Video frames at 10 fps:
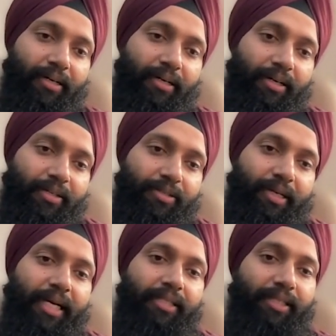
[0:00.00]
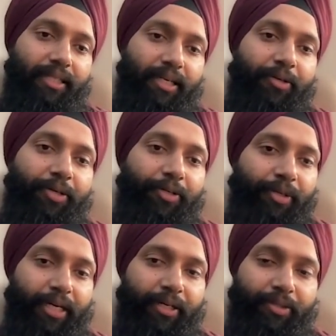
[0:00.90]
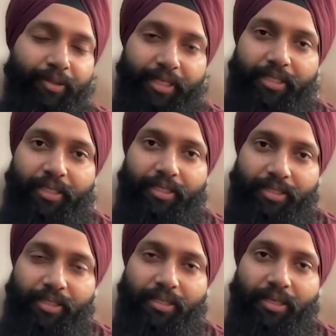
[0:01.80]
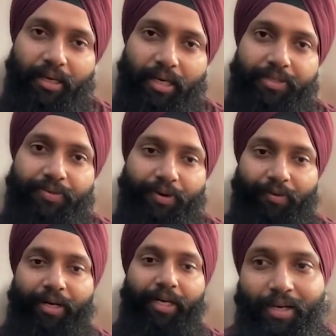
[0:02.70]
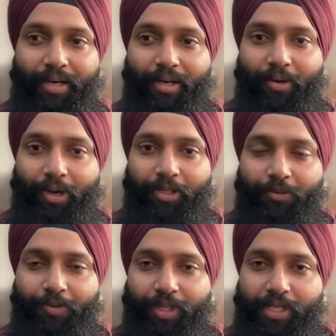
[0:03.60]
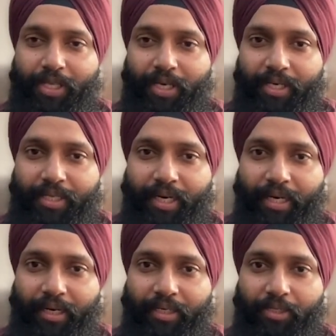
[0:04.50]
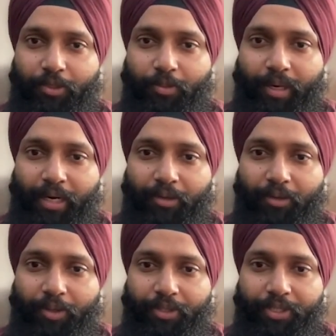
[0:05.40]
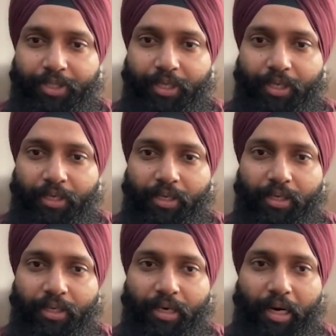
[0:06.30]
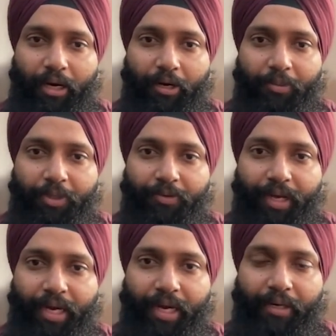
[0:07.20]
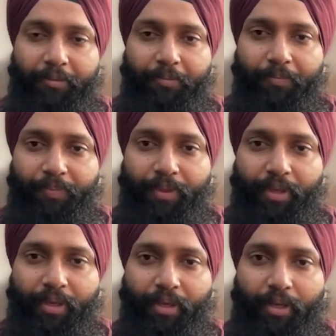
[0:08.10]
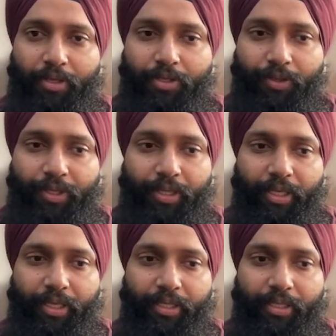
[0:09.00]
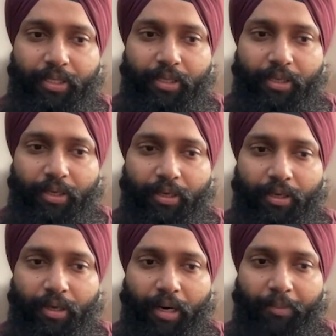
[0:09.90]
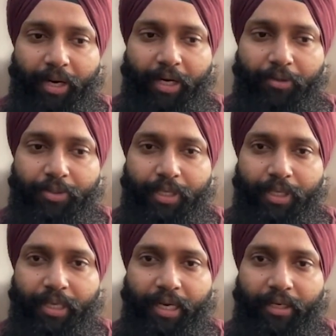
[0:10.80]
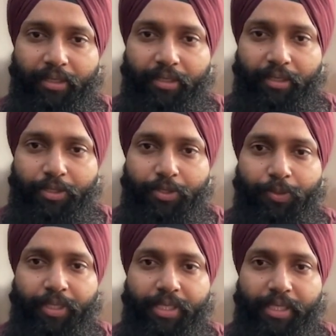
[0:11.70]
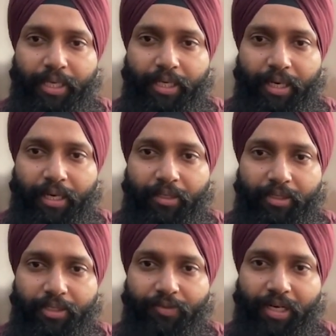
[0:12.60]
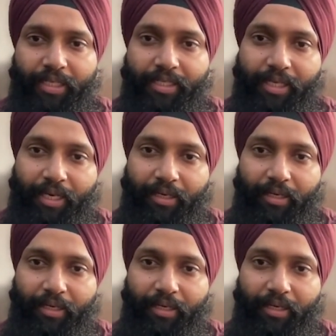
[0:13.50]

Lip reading: So naturally, they're going to get into accidents less frequently. Okay, so with this understanding, let's go back to the original argument we had. So in this, I'm trying to say that the student said that, Shivali said,